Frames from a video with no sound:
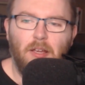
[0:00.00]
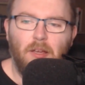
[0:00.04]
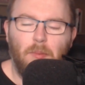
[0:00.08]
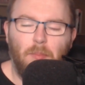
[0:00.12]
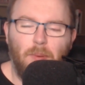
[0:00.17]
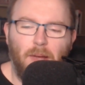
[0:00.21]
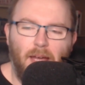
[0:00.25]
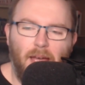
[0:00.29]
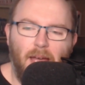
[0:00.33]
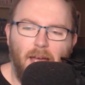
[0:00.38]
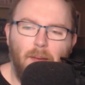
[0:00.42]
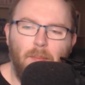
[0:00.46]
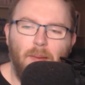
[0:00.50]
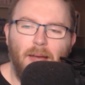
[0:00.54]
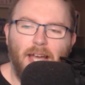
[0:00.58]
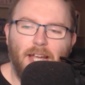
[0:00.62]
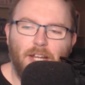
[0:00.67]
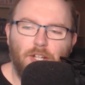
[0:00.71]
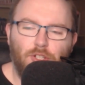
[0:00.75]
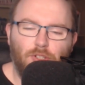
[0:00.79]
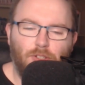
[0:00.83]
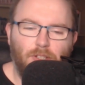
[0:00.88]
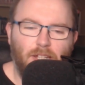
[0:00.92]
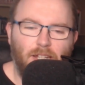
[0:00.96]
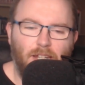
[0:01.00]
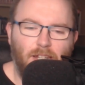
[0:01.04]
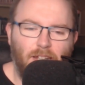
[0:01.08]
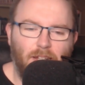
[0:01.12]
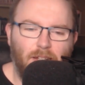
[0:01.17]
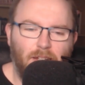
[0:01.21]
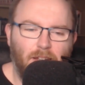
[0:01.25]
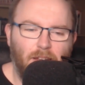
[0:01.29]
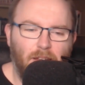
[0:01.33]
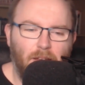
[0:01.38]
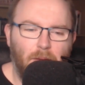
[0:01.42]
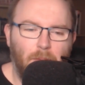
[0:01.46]
but him
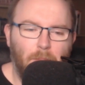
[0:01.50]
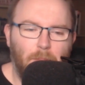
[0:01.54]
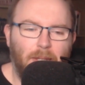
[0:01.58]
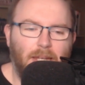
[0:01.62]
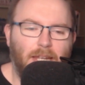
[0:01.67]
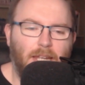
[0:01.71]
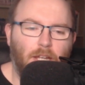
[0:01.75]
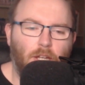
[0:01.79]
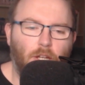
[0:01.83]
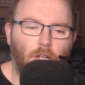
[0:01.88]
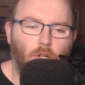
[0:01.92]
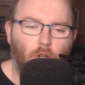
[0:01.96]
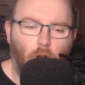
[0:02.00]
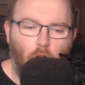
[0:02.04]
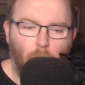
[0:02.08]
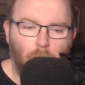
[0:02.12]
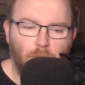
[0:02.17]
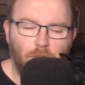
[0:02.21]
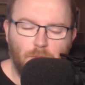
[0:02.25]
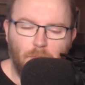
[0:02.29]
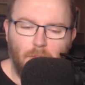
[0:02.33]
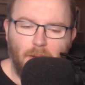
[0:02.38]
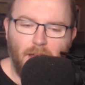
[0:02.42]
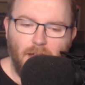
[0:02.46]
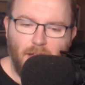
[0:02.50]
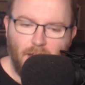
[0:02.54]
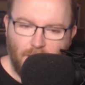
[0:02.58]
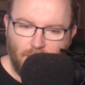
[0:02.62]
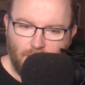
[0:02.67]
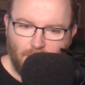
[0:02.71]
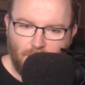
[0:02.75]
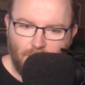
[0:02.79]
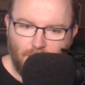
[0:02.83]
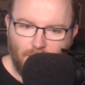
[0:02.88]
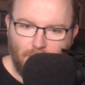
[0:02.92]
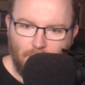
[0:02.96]
actually being
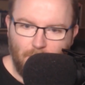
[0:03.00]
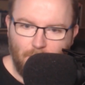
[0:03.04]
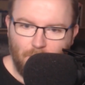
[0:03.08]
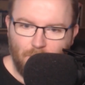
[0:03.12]
gobsmacked,